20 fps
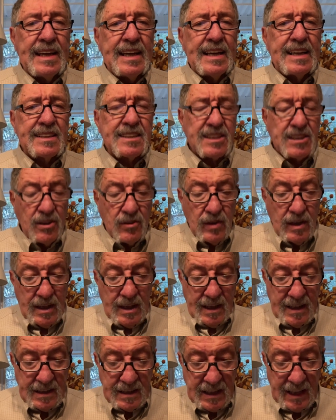And so
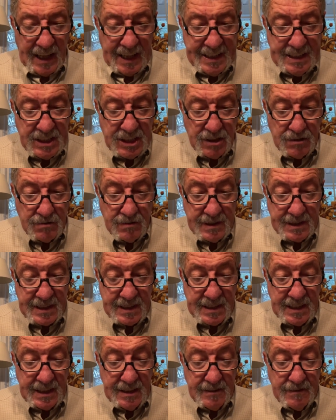Elijah
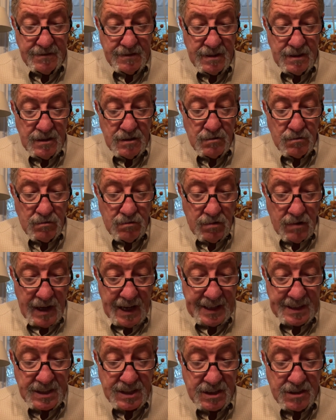received
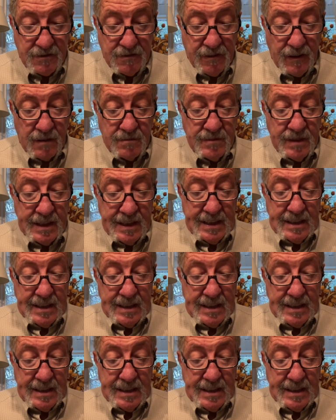rest from